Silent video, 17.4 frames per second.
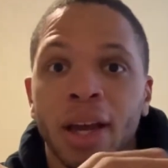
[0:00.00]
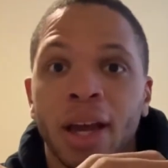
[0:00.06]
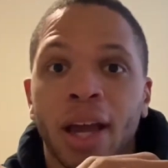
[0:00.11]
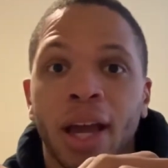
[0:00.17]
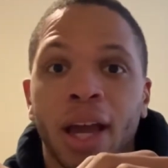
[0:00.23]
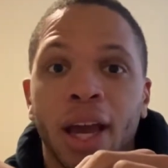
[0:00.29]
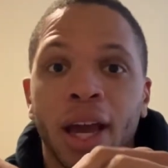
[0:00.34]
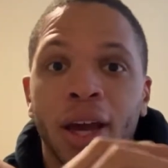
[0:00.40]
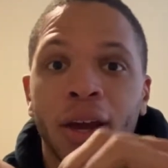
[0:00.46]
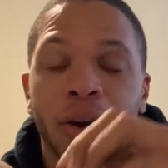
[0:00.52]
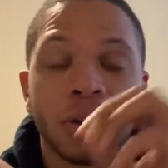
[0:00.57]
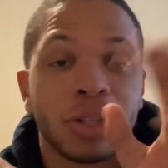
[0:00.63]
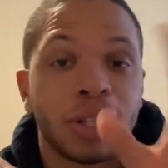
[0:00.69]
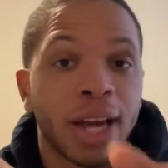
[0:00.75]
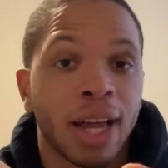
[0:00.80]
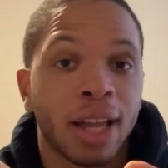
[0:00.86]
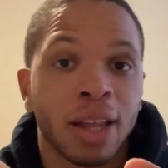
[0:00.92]
and our
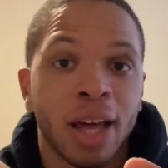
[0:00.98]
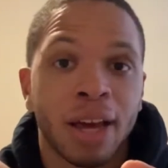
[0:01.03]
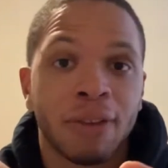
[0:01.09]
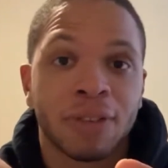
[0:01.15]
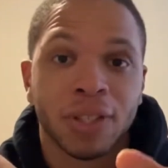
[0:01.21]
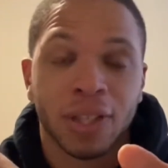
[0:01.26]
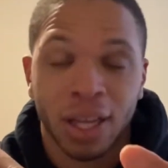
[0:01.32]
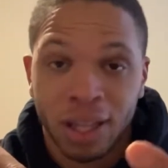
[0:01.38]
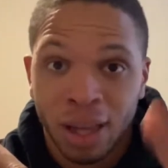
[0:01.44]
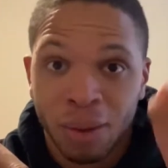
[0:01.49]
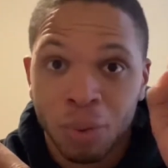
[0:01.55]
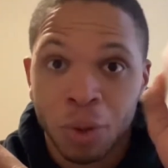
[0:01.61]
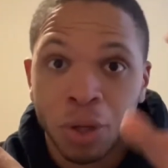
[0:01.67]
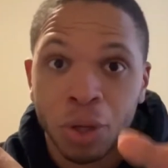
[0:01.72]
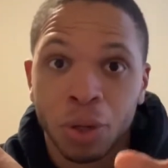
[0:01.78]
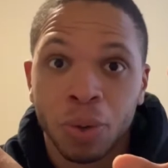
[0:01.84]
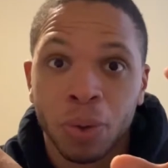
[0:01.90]
deadlifts, and then
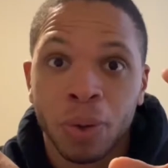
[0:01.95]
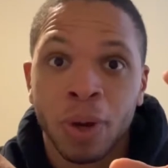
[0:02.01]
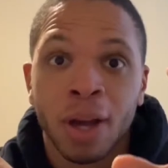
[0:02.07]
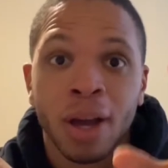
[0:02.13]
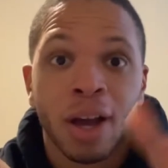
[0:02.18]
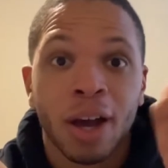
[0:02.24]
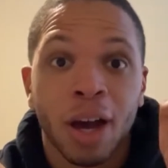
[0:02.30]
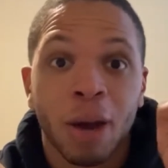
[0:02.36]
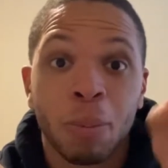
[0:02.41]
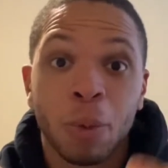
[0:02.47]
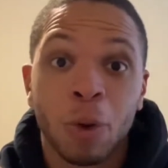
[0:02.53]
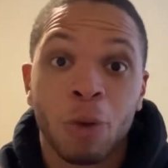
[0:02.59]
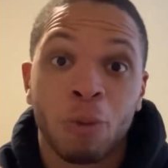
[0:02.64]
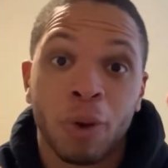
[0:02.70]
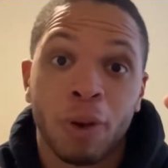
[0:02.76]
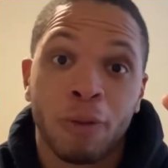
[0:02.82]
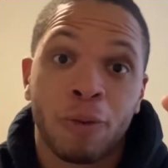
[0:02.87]
we'll do a
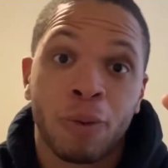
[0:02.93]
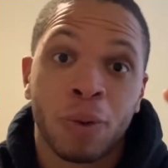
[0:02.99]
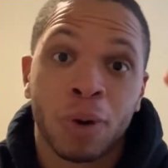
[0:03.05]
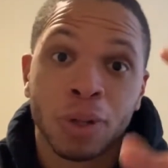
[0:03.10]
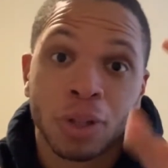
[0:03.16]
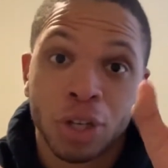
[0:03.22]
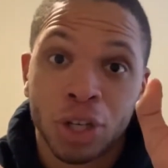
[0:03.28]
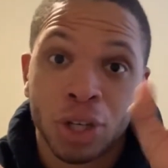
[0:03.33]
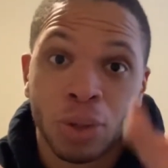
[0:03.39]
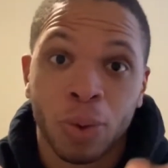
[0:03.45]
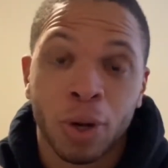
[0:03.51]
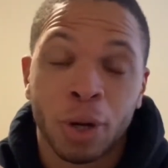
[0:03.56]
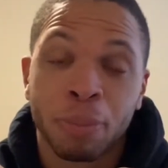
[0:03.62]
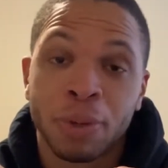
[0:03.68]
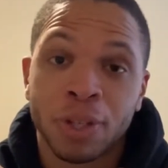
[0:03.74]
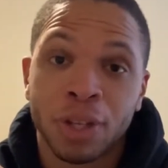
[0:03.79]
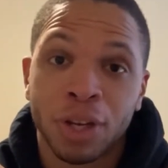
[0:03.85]
movement for the
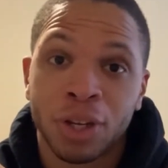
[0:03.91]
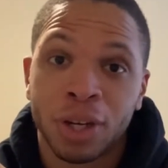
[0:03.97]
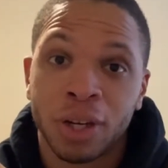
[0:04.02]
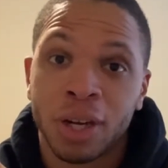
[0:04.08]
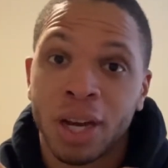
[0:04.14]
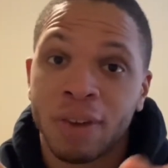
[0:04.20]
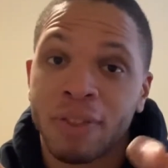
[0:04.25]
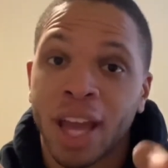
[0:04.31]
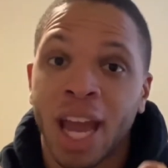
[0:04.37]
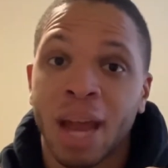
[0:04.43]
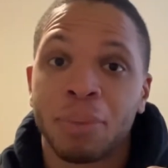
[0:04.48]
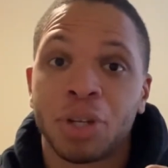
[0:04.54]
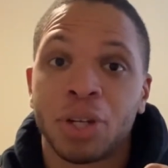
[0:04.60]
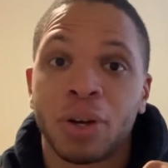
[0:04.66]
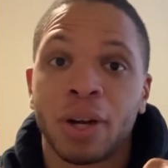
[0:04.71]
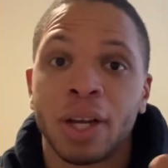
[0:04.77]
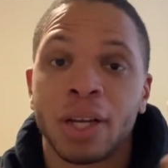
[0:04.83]
shortened position of the
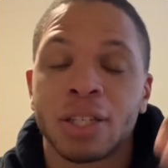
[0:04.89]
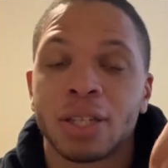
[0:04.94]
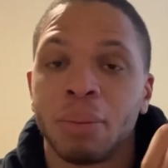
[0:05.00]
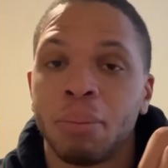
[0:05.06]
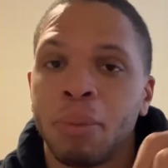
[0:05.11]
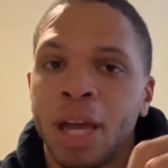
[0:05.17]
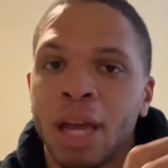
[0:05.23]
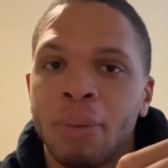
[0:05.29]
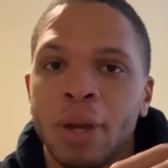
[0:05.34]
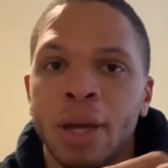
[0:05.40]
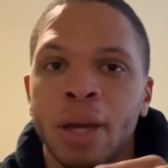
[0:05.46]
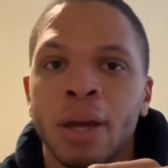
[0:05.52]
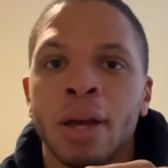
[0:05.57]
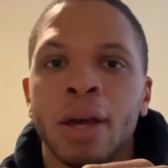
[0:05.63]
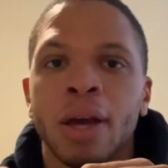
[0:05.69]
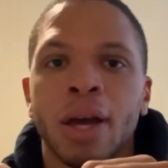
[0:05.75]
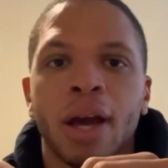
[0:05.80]
hamstrings,
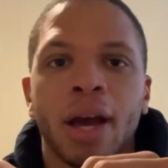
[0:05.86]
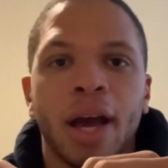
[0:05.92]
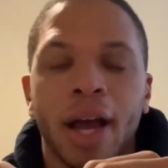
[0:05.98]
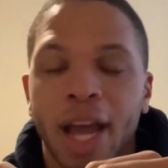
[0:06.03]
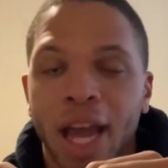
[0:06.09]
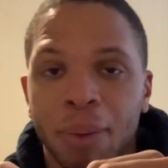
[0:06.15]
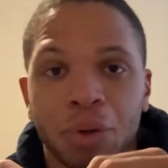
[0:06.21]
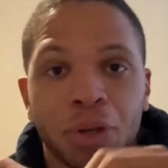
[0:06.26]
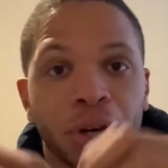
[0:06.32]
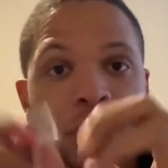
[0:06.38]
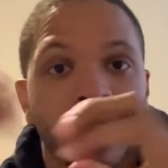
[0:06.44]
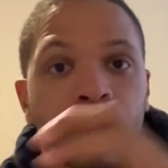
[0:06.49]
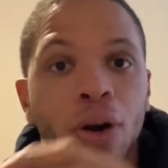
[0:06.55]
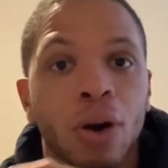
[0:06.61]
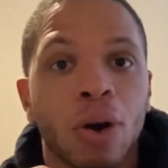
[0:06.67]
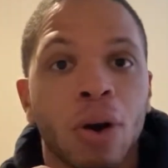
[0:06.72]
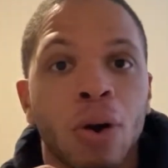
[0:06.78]
maybe a hamstring
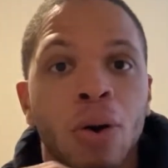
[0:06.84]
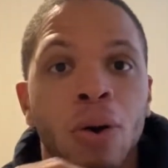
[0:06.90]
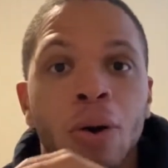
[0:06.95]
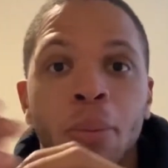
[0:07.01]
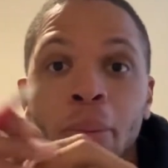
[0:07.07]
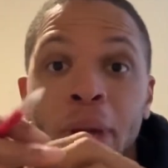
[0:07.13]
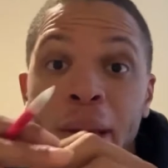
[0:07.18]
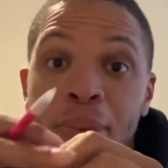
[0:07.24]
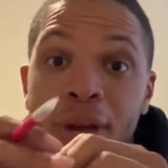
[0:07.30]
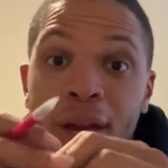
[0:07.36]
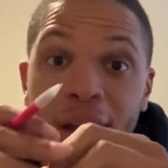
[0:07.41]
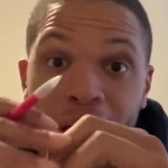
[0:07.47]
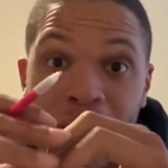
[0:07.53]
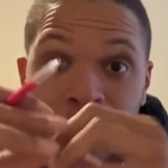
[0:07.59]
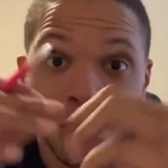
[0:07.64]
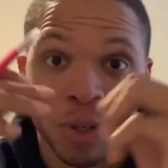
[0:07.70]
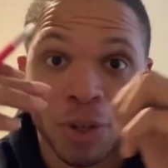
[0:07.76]
curl, maybe
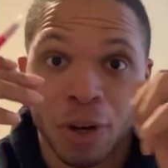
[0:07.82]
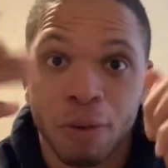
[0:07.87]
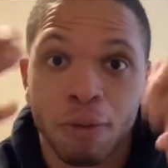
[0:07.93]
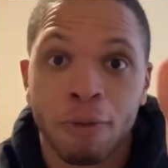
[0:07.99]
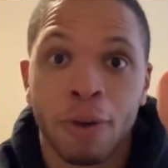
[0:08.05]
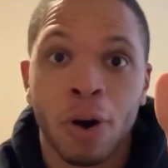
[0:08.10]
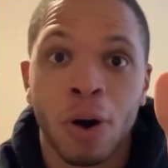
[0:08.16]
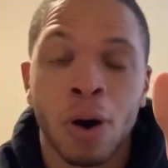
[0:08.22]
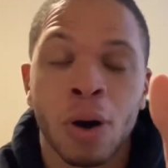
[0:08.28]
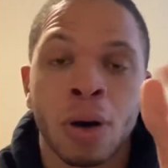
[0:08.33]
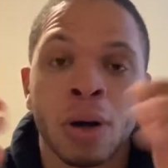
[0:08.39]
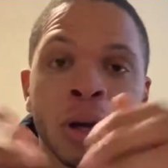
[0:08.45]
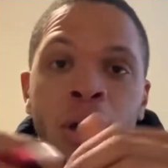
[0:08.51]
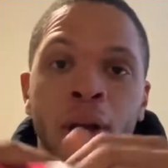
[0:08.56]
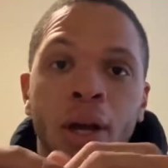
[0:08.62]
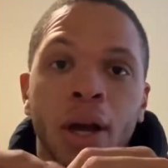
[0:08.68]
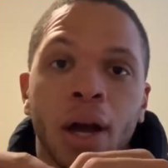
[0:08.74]
a hamstring fall.